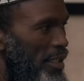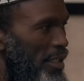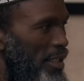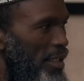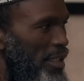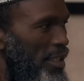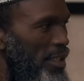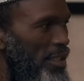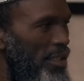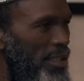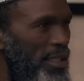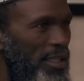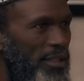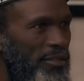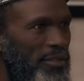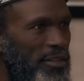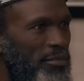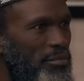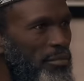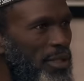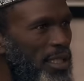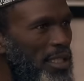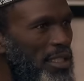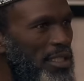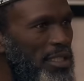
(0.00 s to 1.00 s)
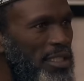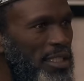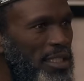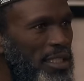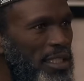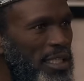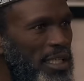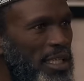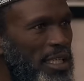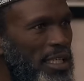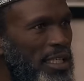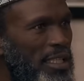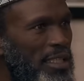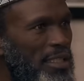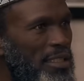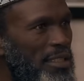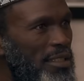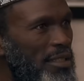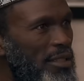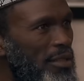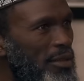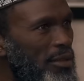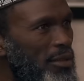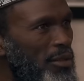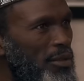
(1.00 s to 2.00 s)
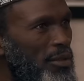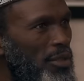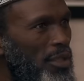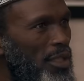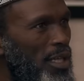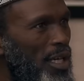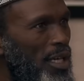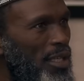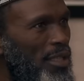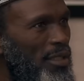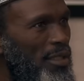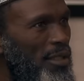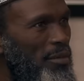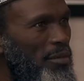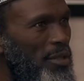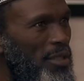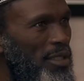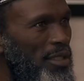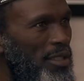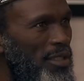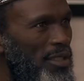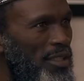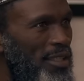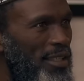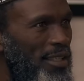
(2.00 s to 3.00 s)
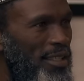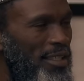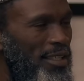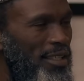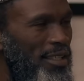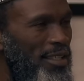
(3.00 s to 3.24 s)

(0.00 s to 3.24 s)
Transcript: kill every bacteria. And I, I mean,